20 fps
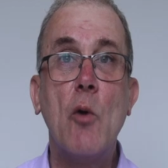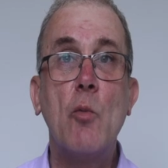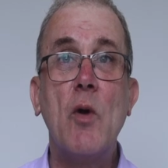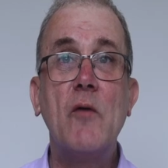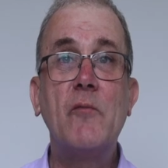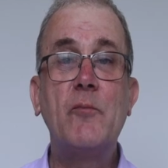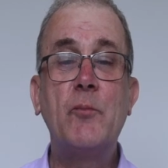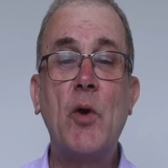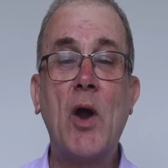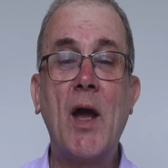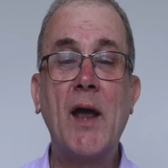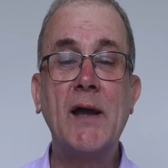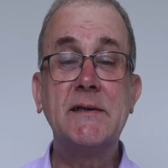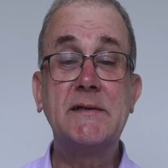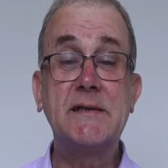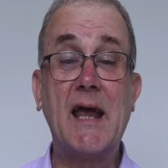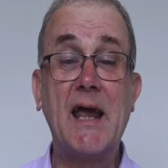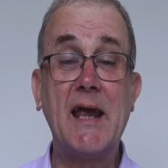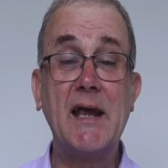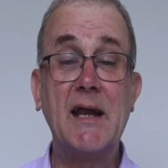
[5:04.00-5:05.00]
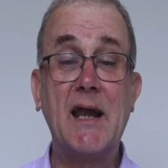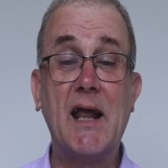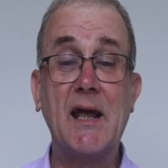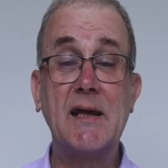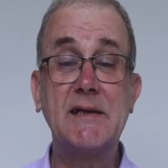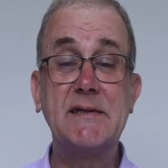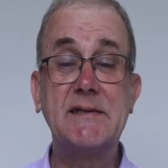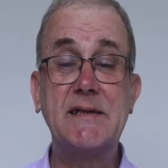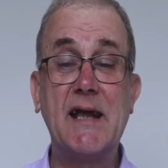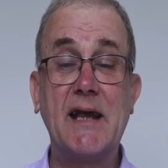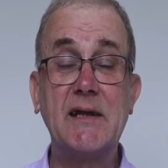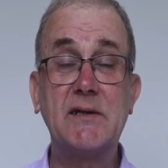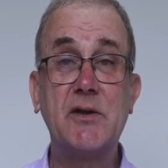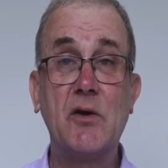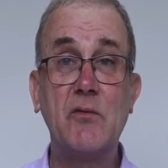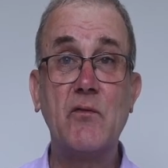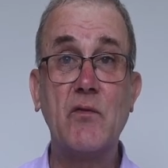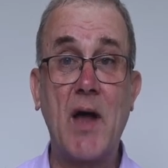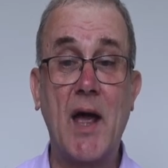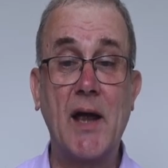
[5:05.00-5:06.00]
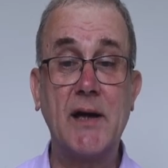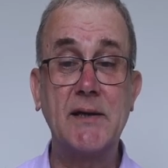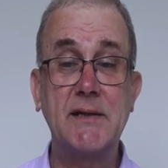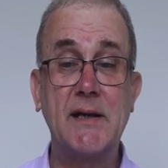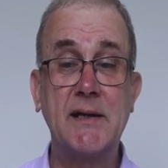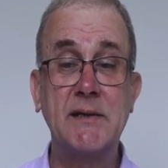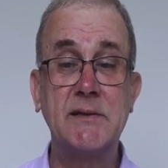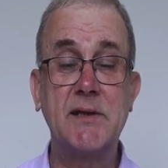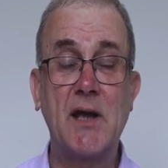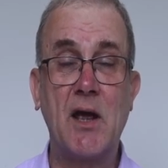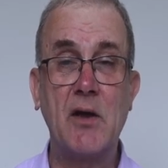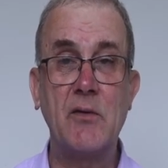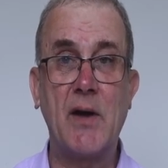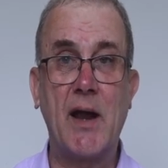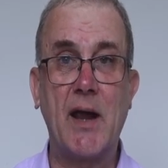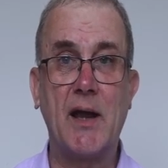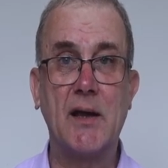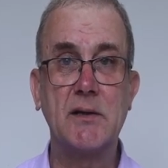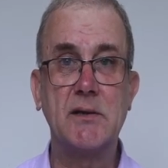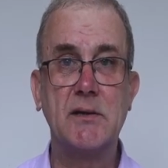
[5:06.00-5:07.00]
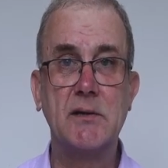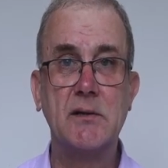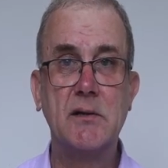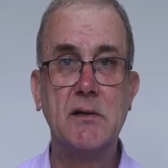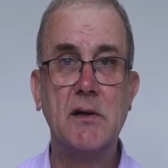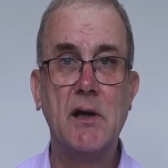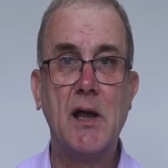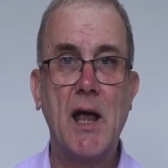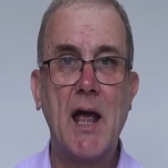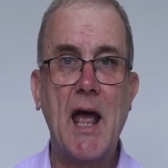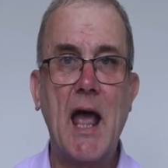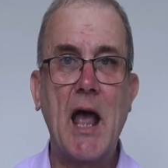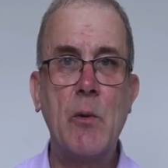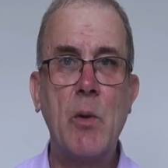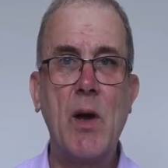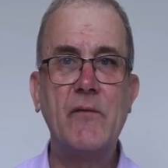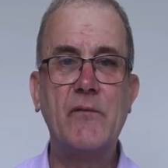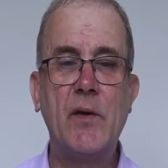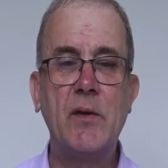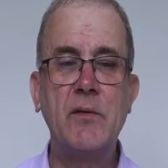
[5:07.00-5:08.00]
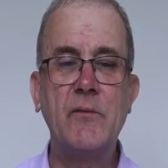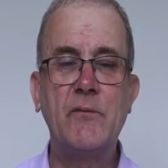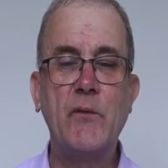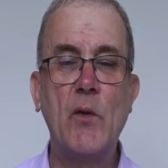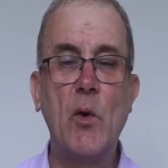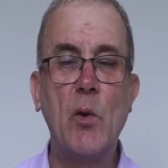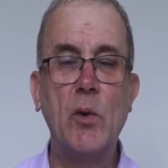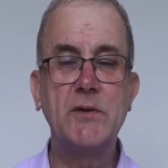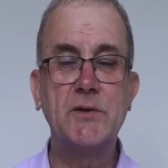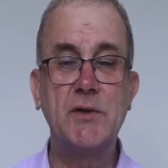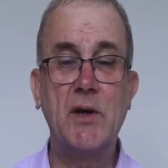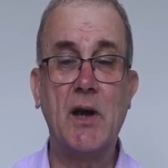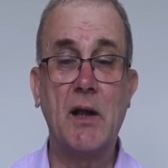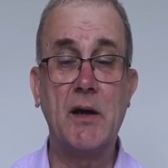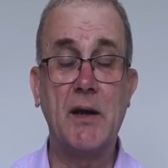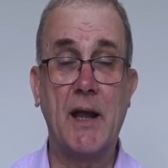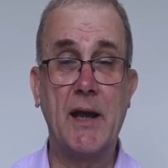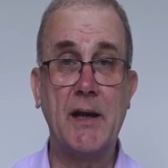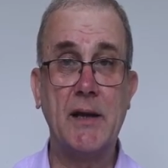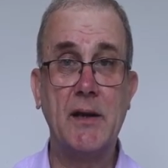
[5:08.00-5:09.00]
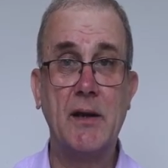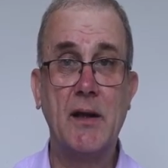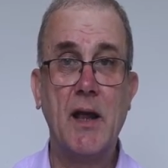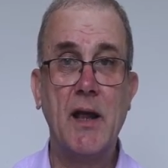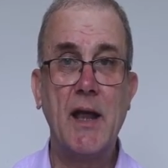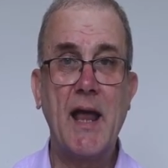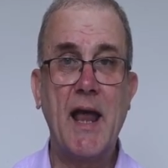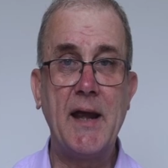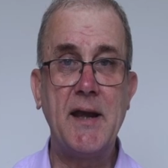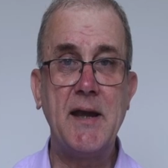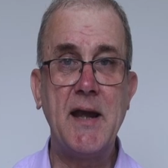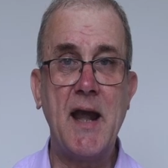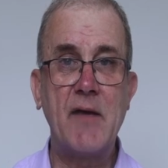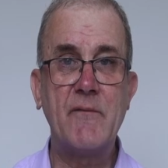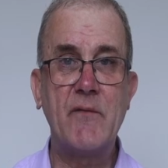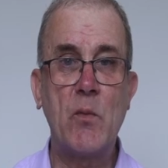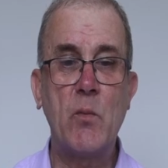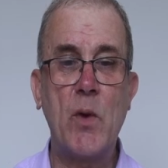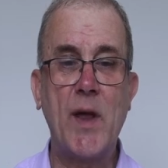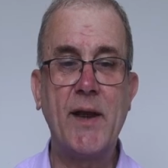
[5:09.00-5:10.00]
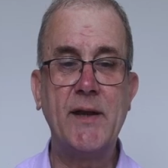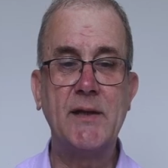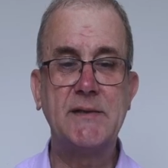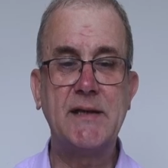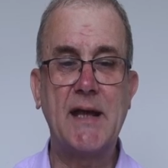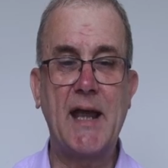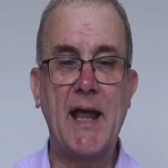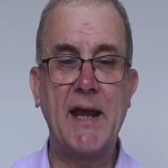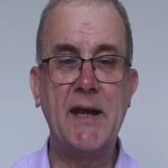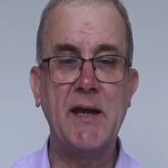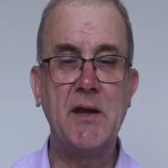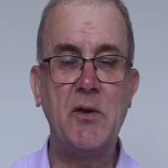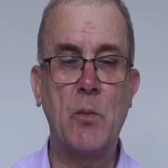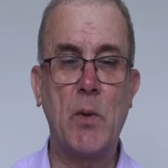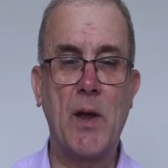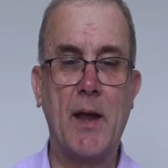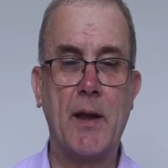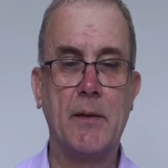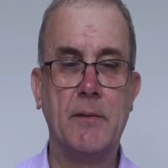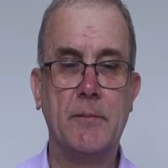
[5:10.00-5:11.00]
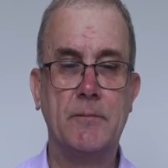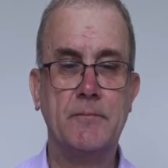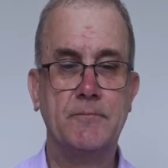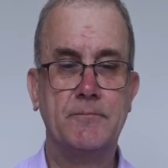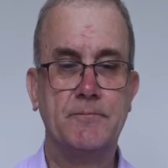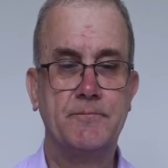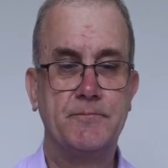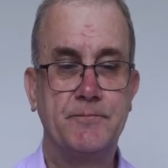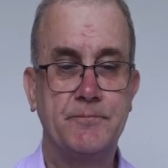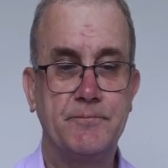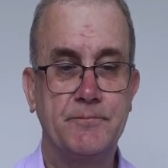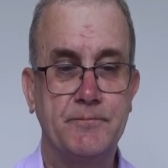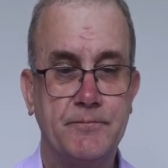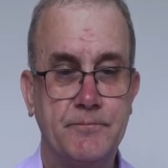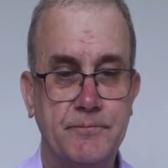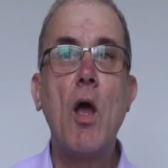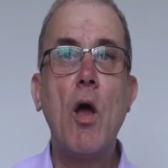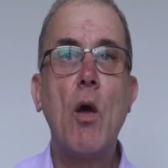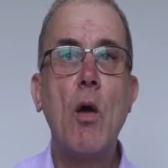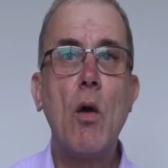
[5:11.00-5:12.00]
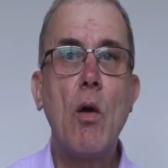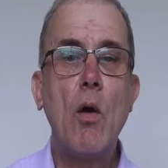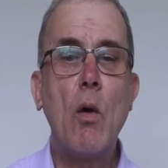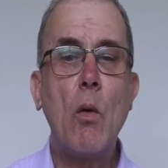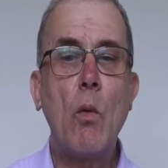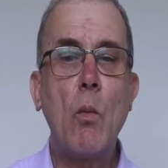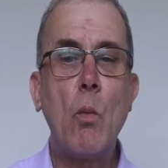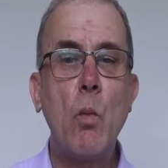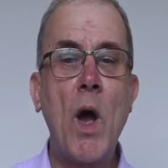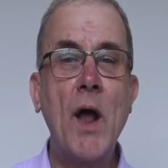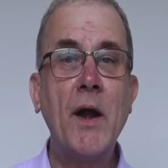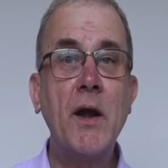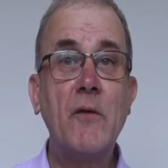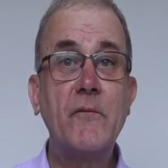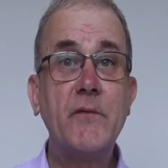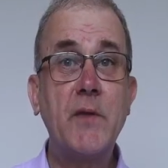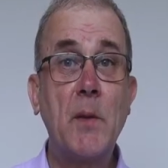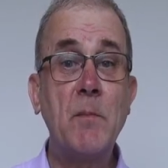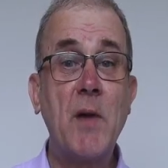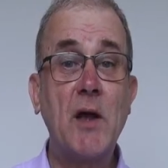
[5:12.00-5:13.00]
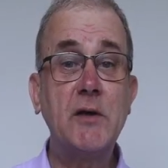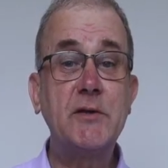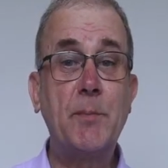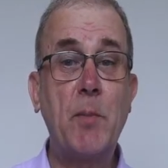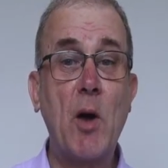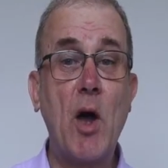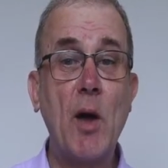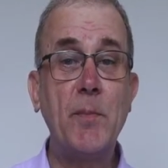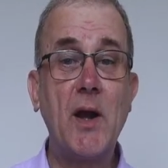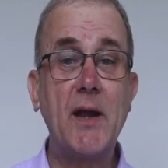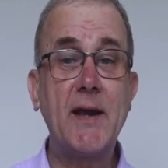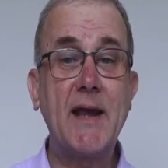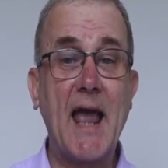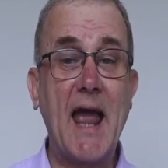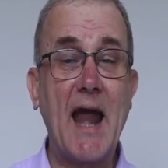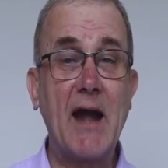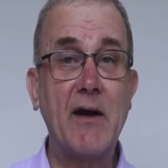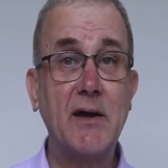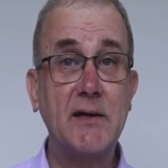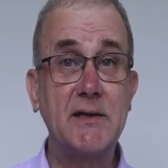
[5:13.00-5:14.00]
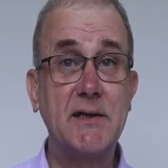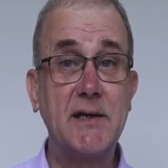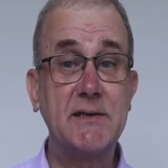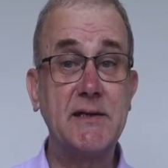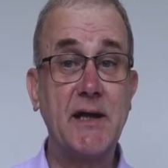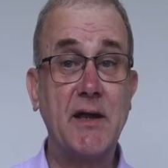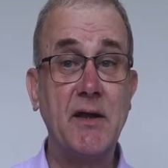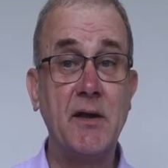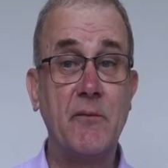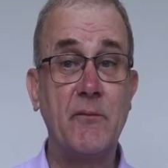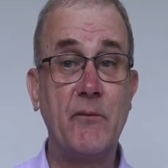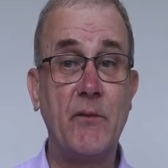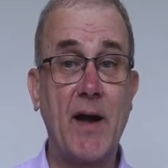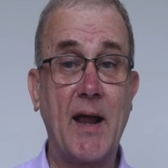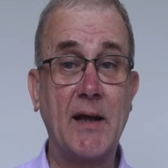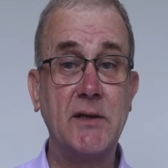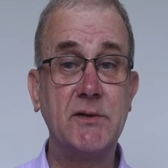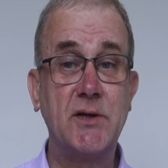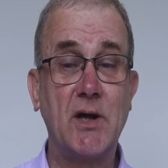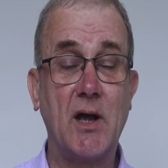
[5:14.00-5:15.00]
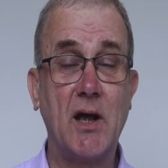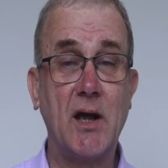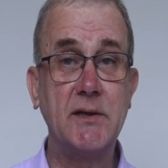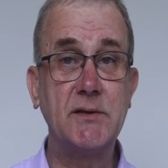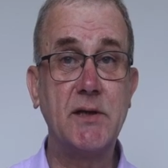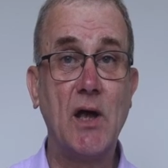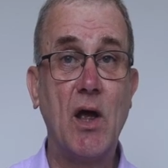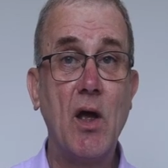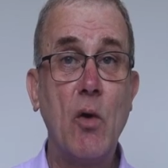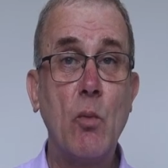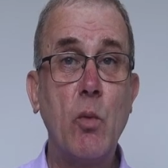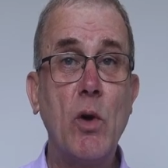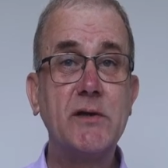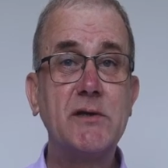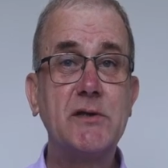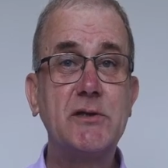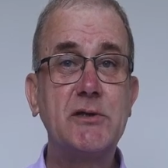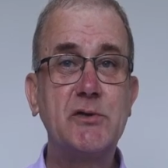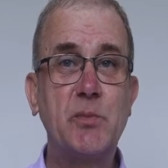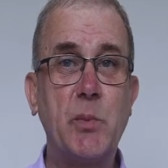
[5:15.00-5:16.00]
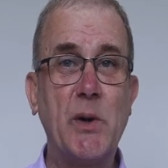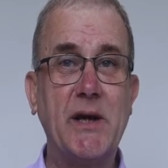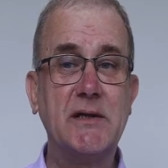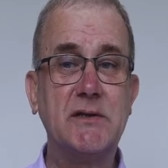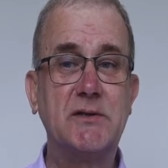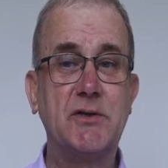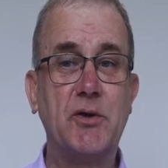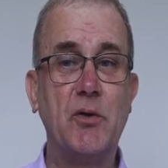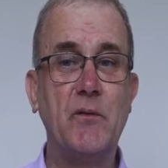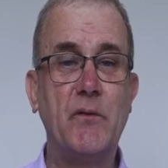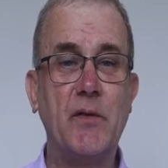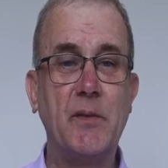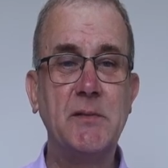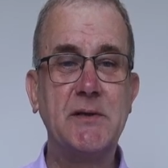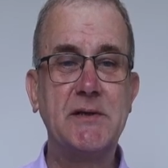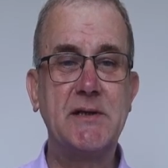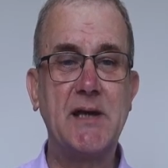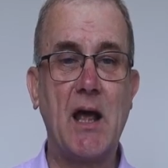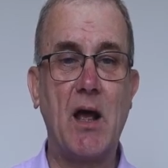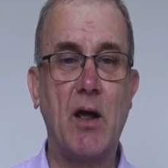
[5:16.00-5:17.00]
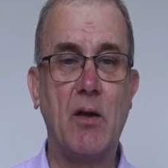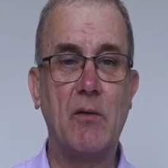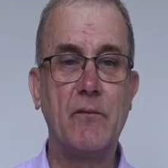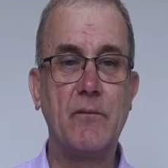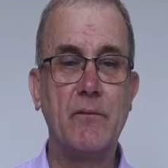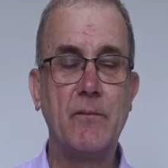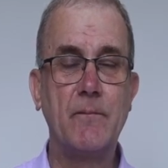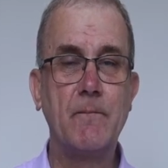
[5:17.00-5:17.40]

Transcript: with Brian Taylor set to write and direct. However, unfortunately, it never went anywhere. One of the most popular characters in the franchise was Sweet Tooth himself.